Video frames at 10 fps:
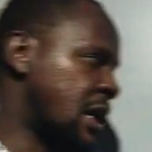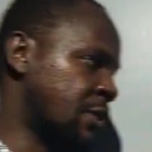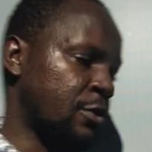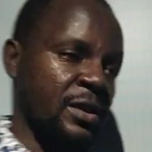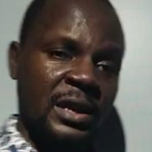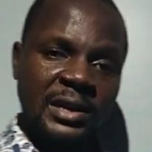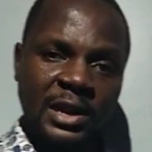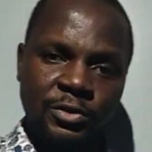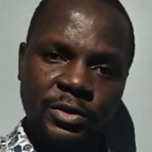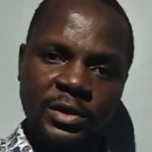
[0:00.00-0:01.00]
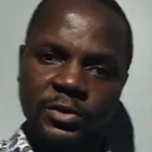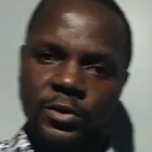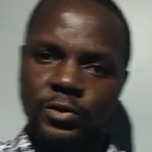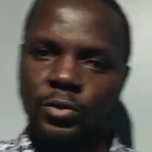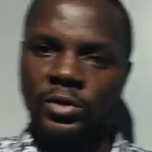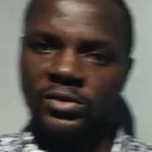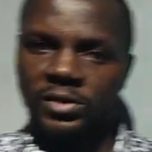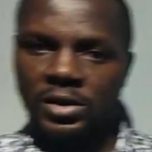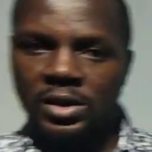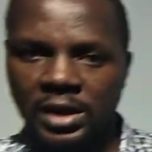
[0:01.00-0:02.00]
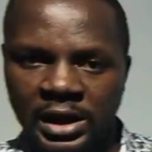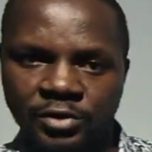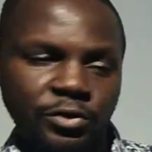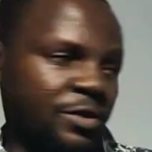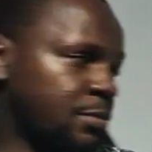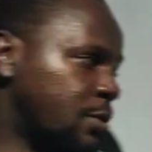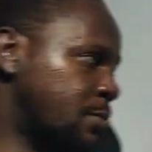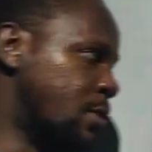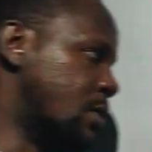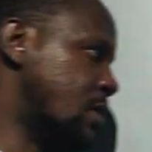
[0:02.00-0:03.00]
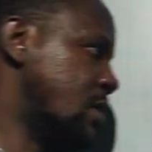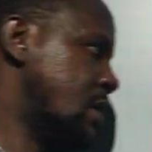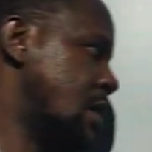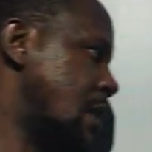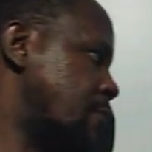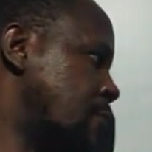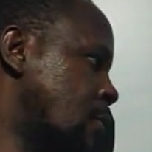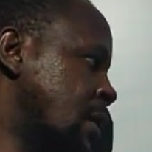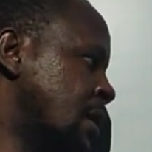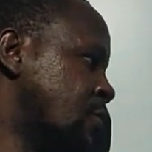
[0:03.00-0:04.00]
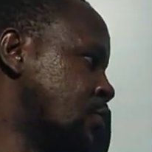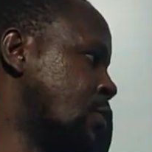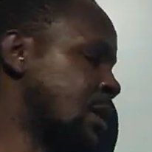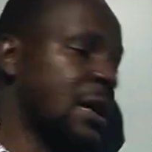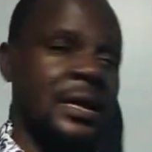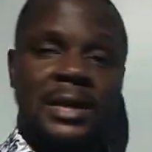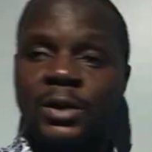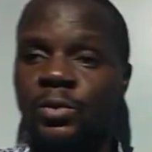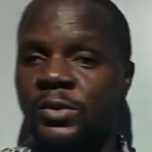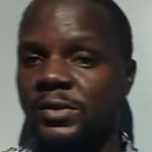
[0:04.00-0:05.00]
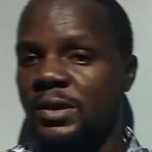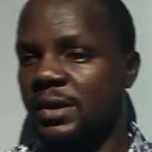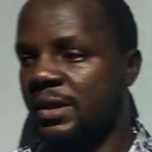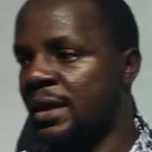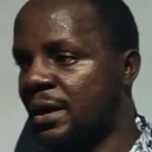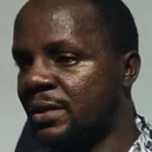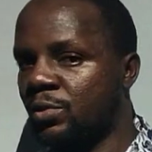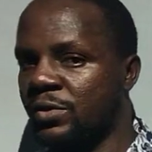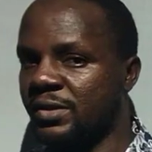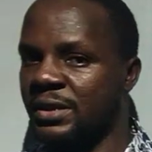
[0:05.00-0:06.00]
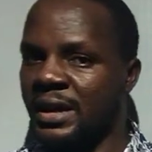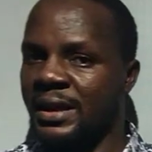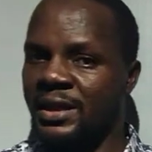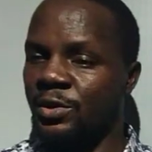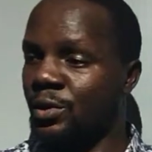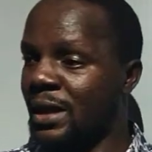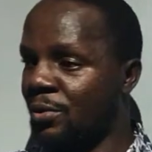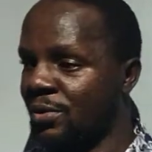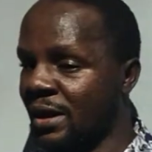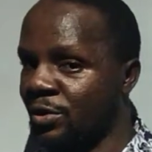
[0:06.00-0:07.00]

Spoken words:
Hydrogen and nitrogen is also what hydrogen bond. But fluorine is stronger than any other one.